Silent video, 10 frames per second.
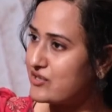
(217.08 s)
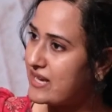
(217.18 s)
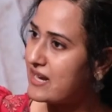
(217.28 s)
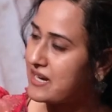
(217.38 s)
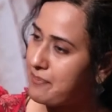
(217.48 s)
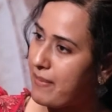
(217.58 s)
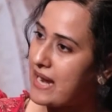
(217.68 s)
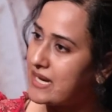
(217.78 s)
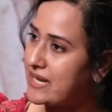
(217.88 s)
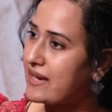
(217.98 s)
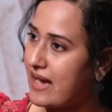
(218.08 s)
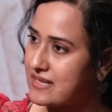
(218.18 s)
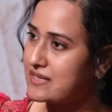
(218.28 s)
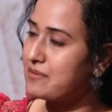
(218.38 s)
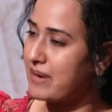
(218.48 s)
cheyalani pan india
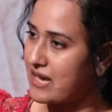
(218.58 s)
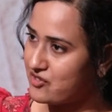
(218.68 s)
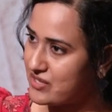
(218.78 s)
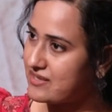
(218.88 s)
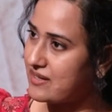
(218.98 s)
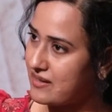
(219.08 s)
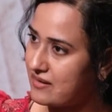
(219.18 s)
casting plan chesara?